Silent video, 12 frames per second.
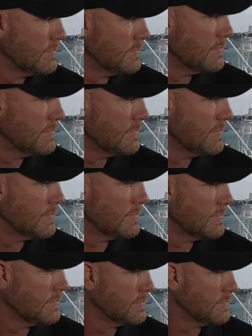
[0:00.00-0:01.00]

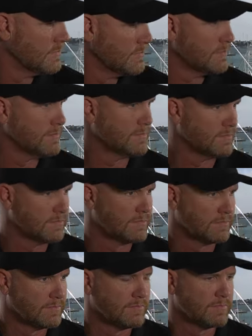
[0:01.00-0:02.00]

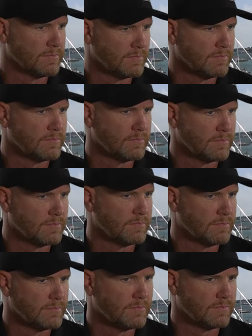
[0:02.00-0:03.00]

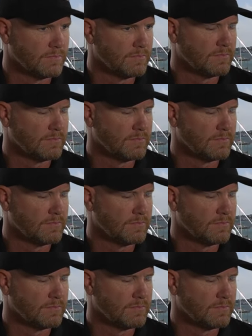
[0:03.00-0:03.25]
[no speech]